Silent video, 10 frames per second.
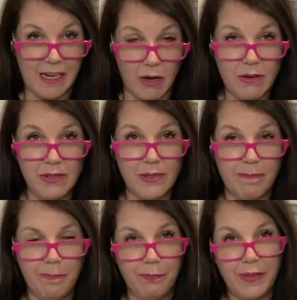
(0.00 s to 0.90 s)
goes,
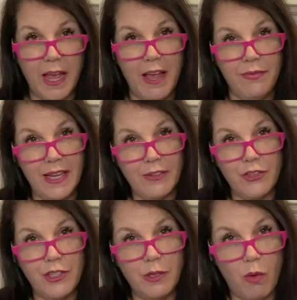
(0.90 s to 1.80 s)
then
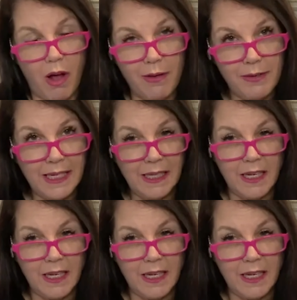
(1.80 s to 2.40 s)
too often